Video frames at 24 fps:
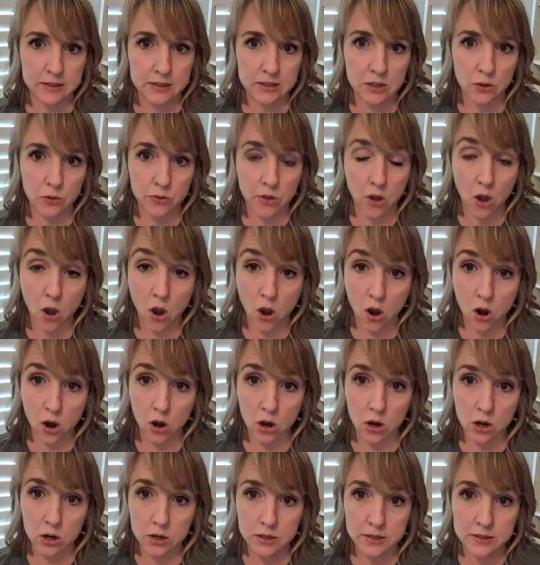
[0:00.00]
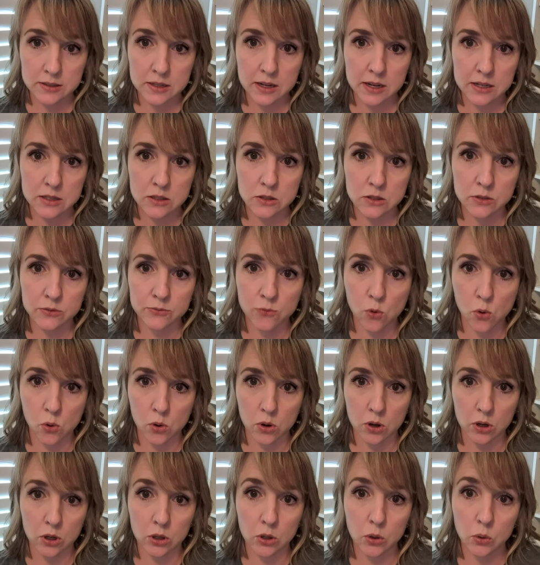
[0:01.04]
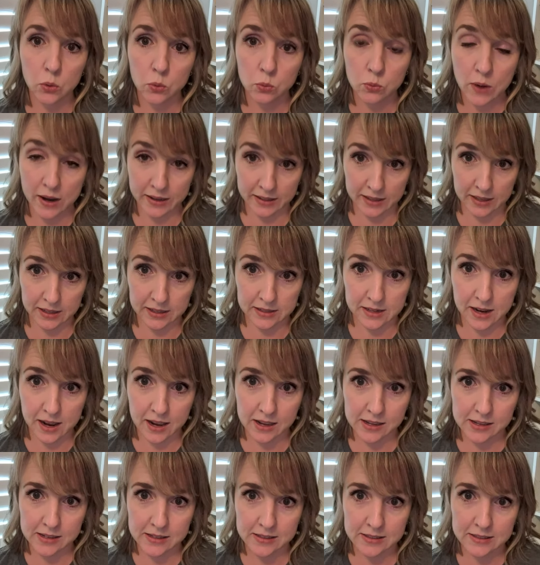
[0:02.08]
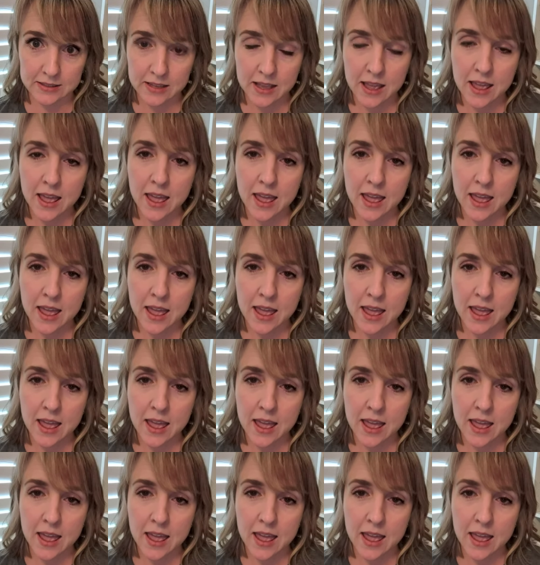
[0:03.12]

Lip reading: So the R stands for recognize,